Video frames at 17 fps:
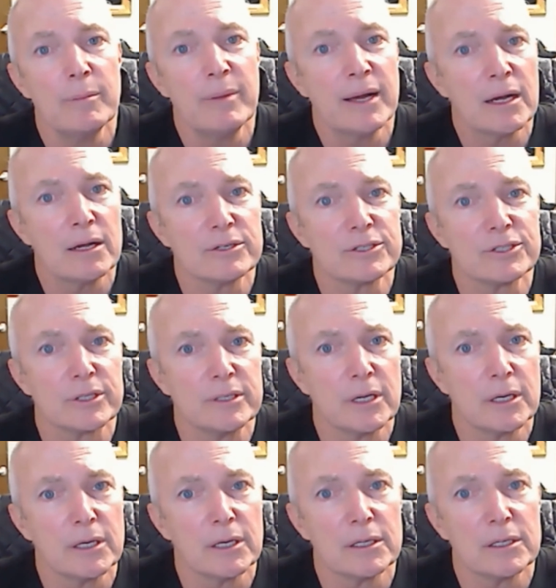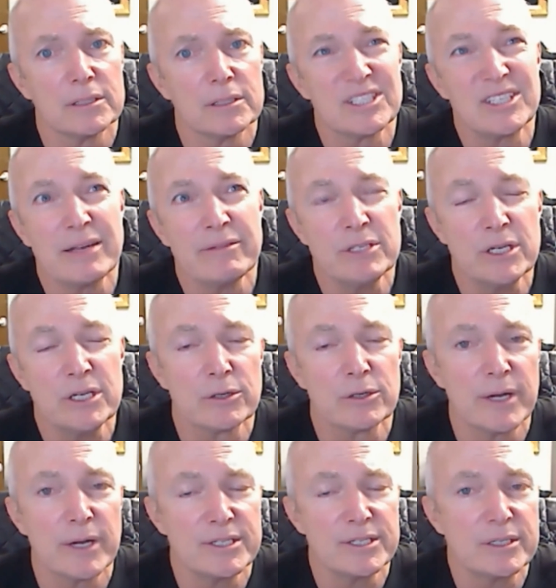about 17
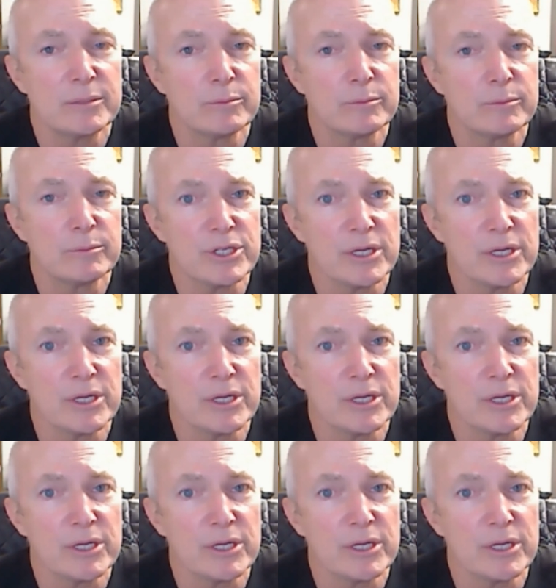or 18%